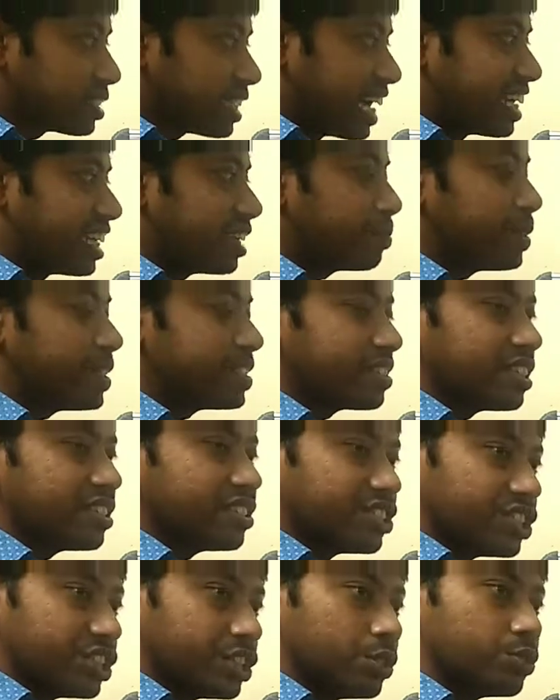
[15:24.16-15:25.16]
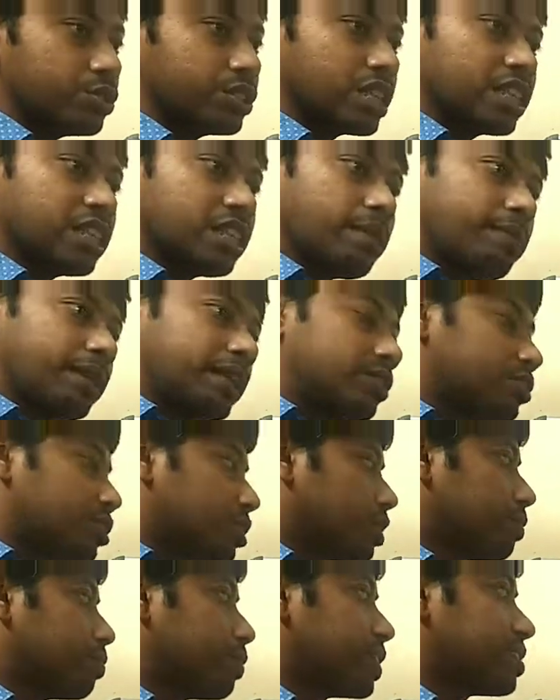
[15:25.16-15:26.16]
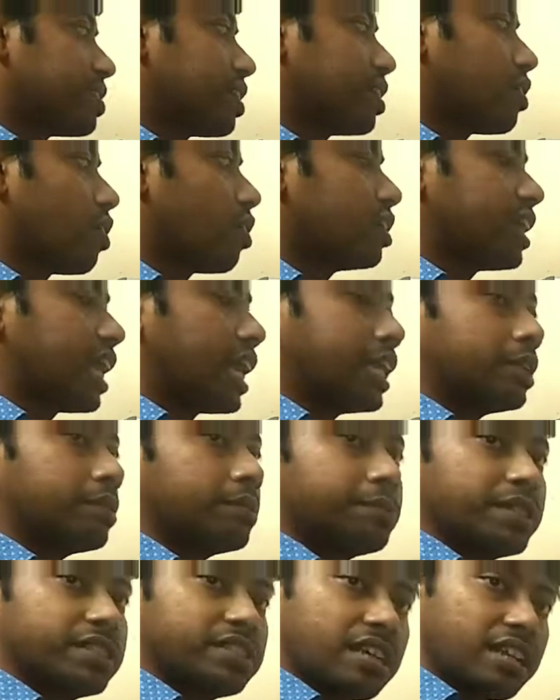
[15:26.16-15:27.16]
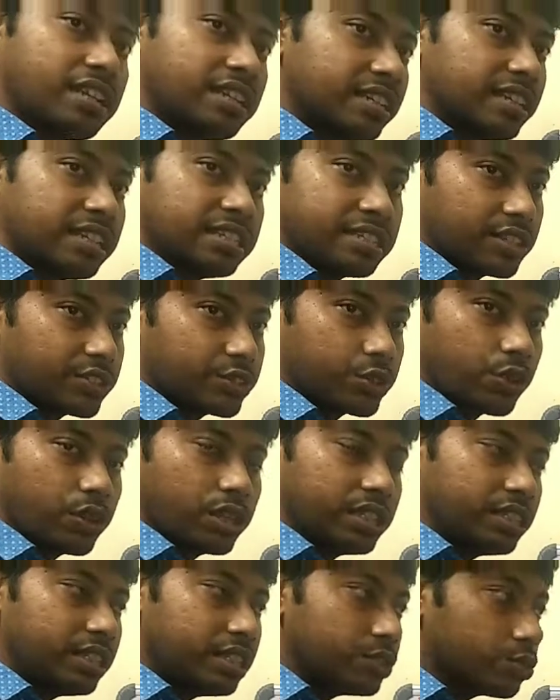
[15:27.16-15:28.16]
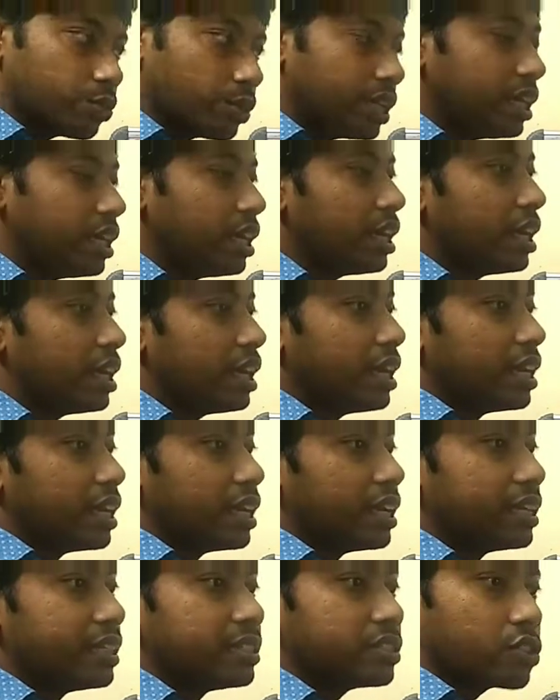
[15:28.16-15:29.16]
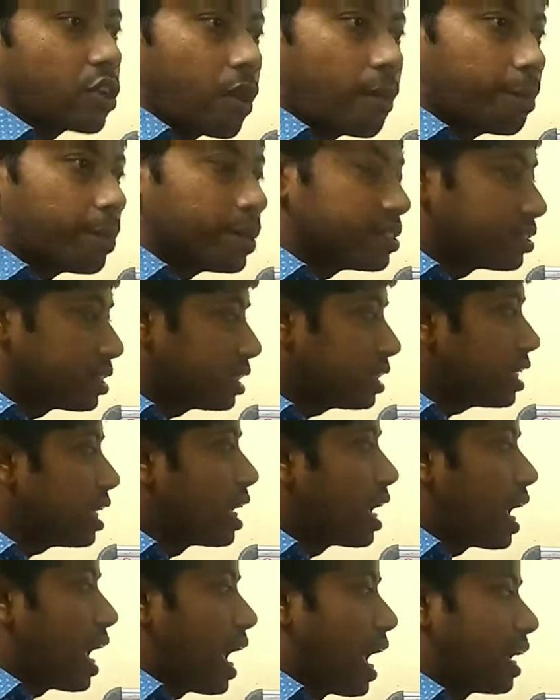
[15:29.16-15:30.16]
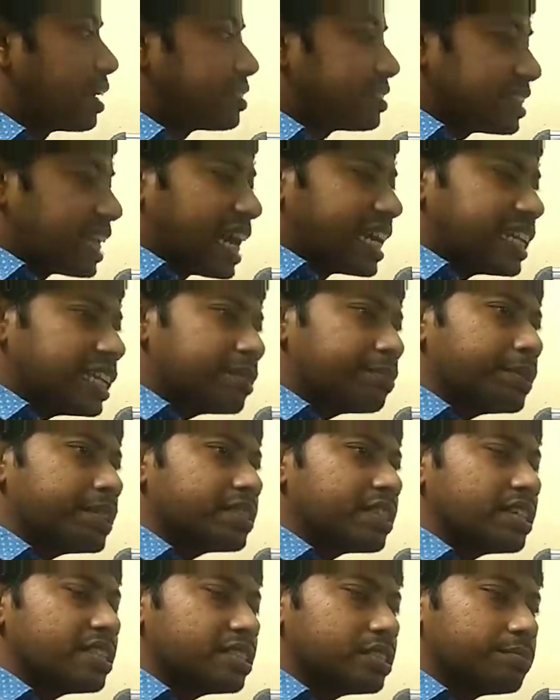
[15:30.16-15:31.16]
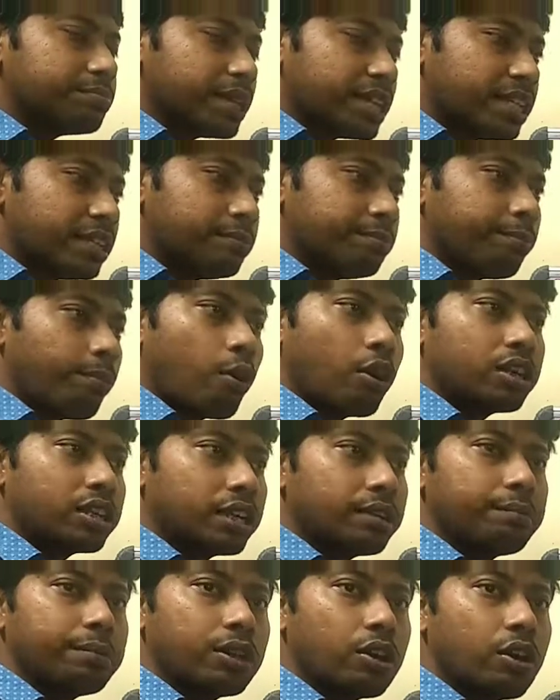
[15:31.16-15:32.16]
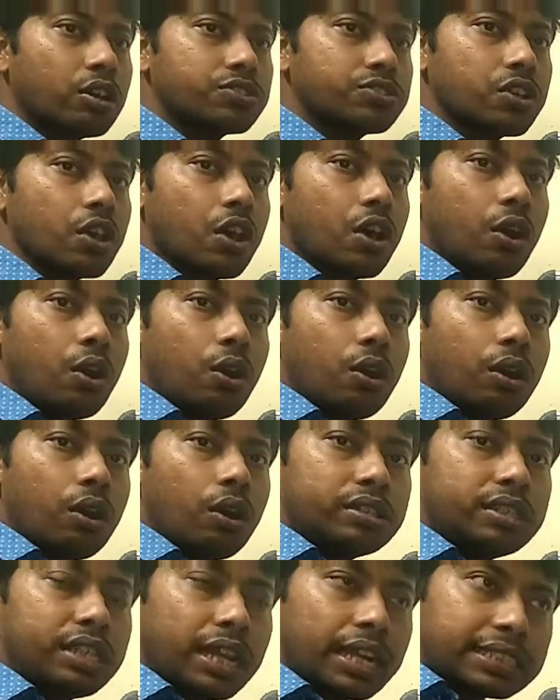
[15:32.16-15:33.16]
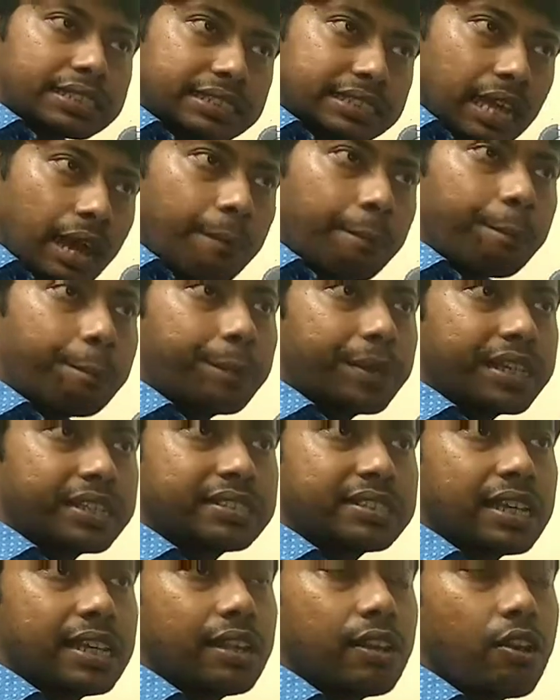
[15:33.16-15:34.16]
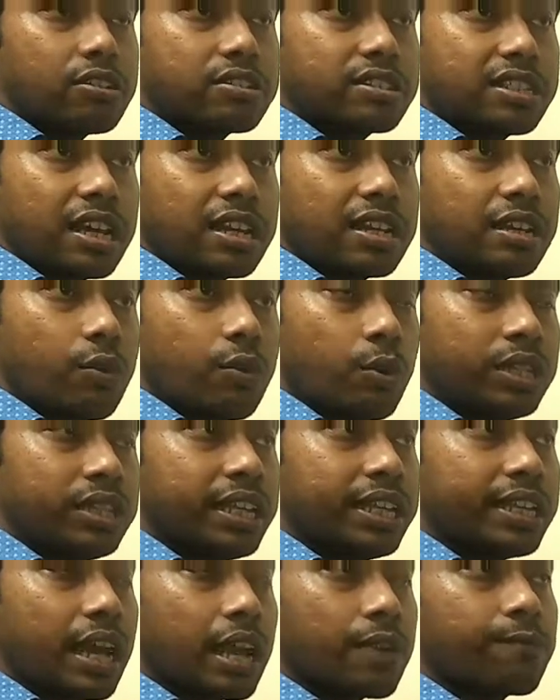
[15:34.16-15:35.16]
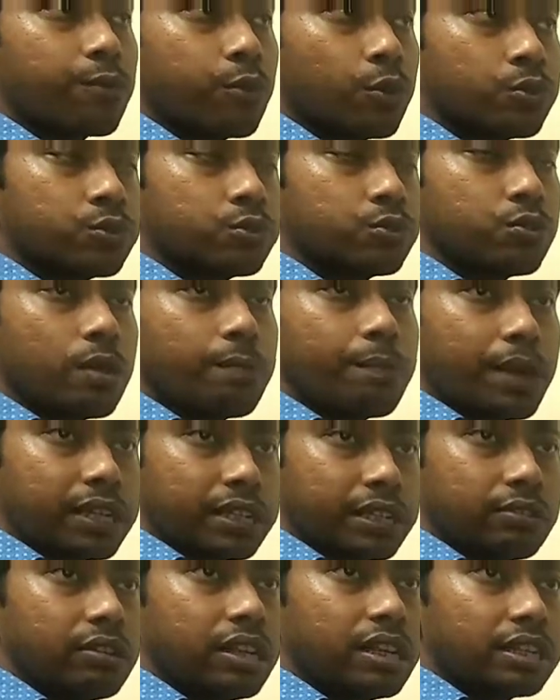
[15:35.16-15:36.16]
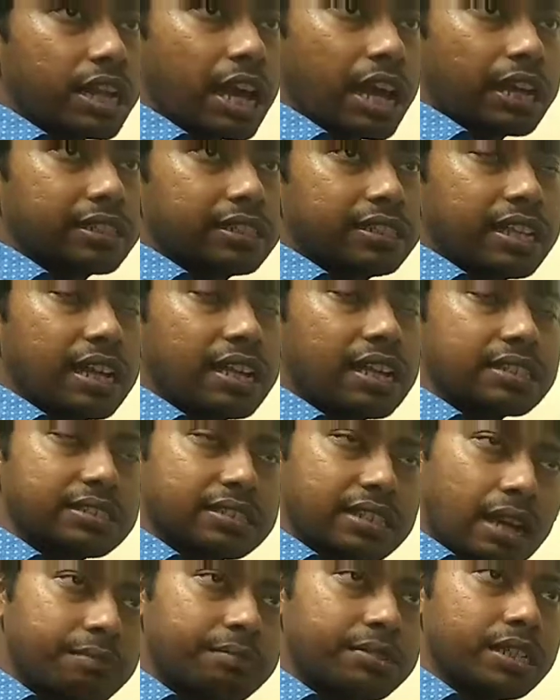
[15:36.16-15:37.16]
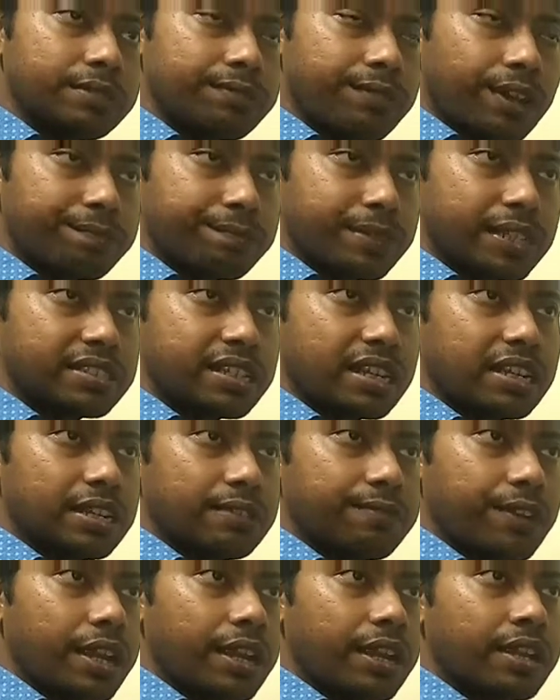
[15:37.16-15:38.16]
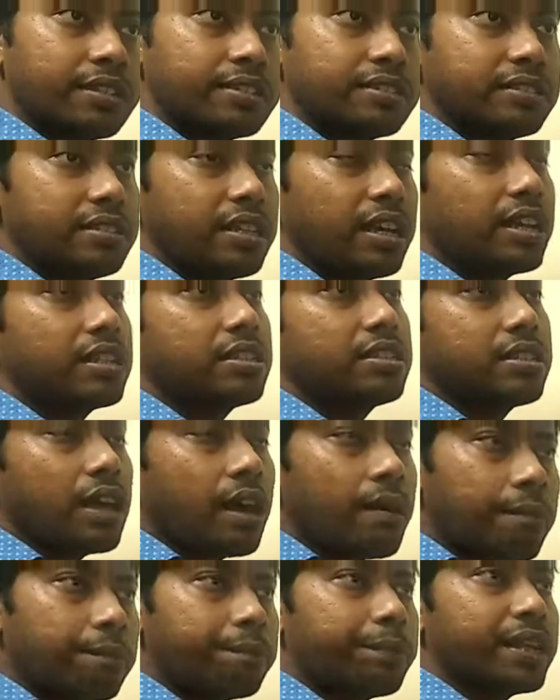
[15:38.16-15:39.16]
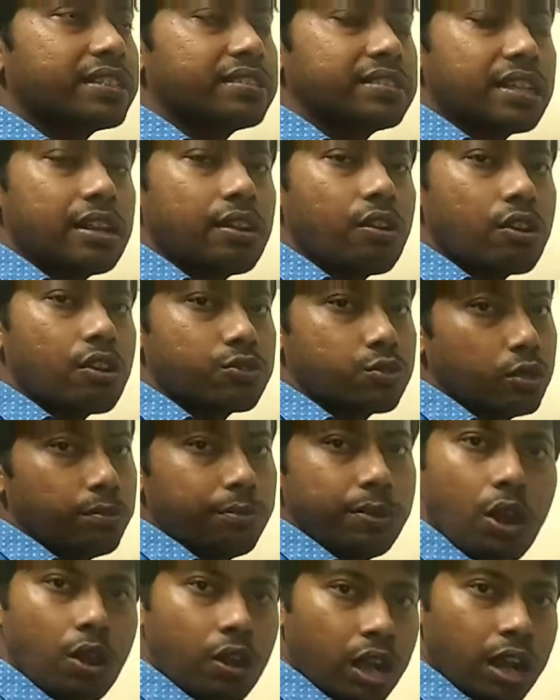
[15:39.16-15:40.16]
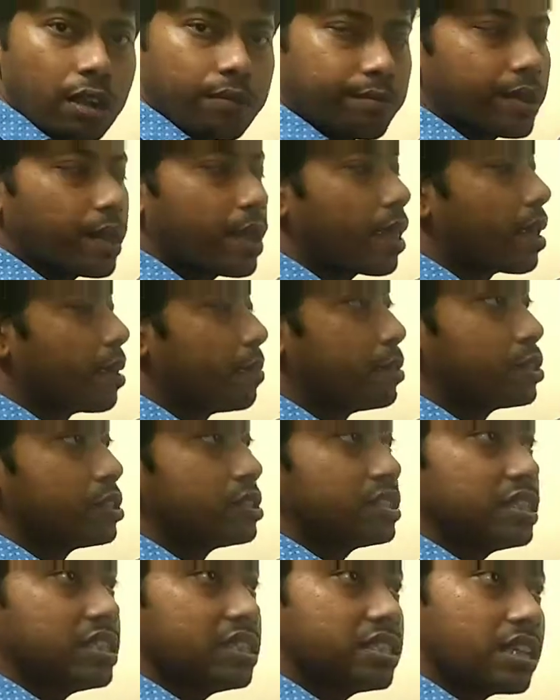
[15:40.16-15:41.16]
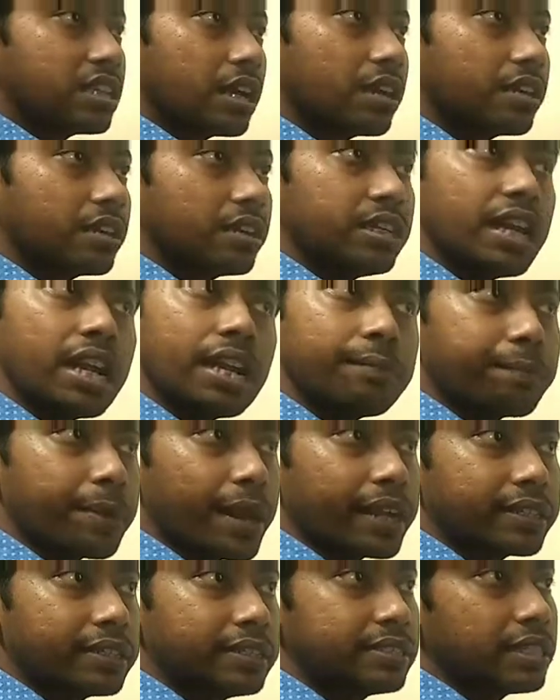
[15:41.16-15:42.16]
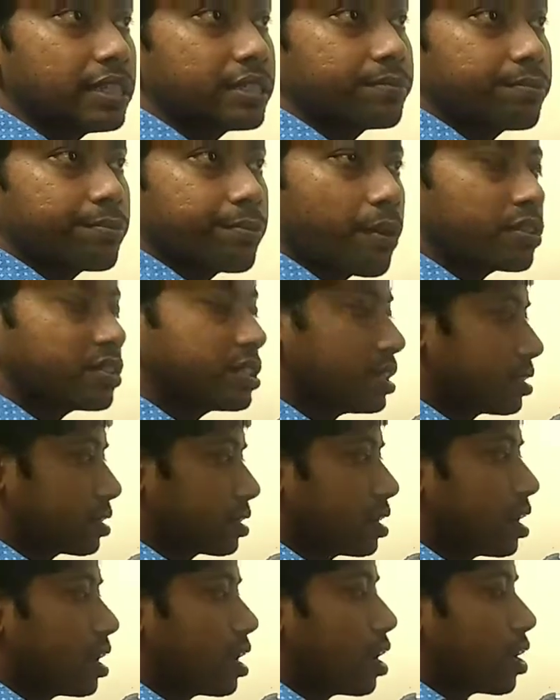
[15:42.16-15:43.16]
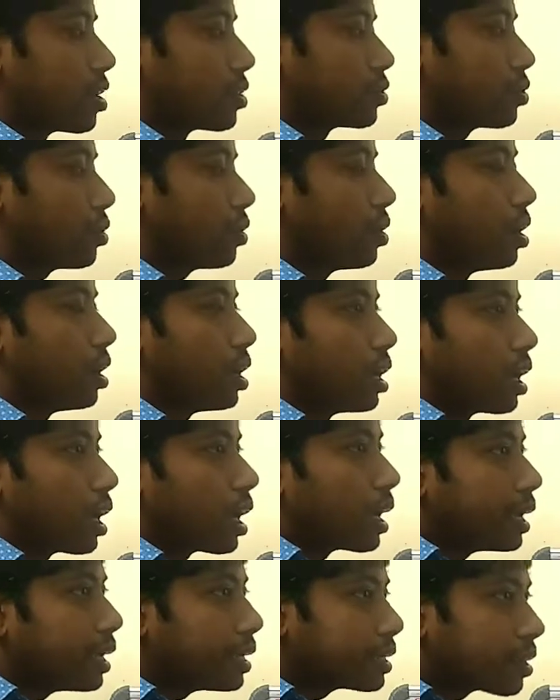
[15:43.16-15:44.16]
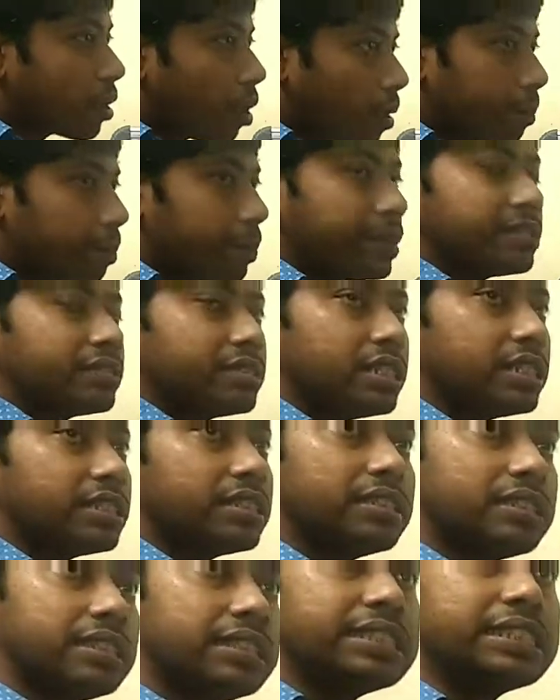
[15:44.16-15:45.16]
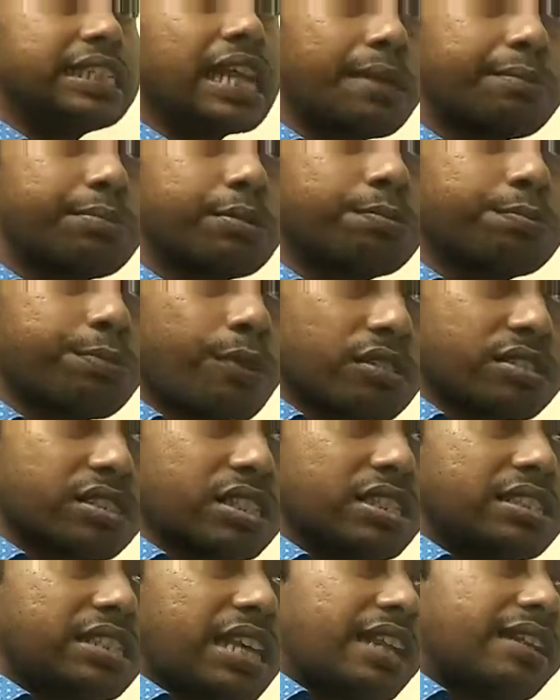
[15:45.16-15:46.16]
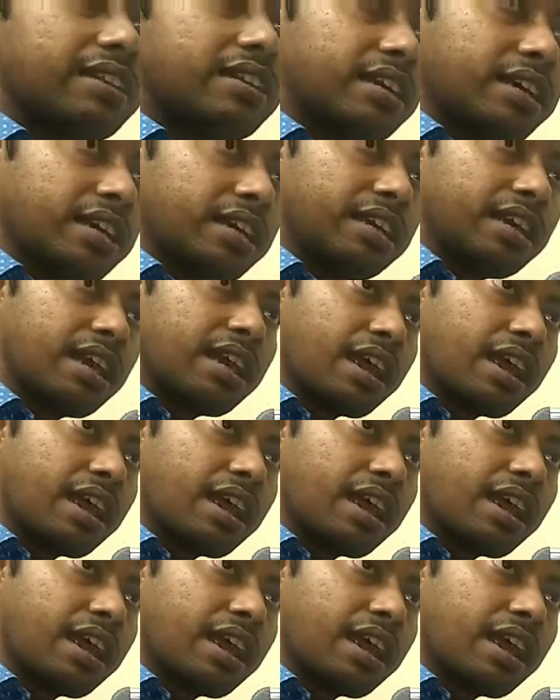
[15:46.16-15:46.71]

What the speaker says: the static pressure is reduced, then the velocity pressure or dynamic pressure increases. So in this way it is compensate. And static pressure is very important because there are some friction loss. When the air flows through a particular duct, there are some pressure difference, there are some friction loss will be occurred, because these are real practices process. So it compensates this type of process and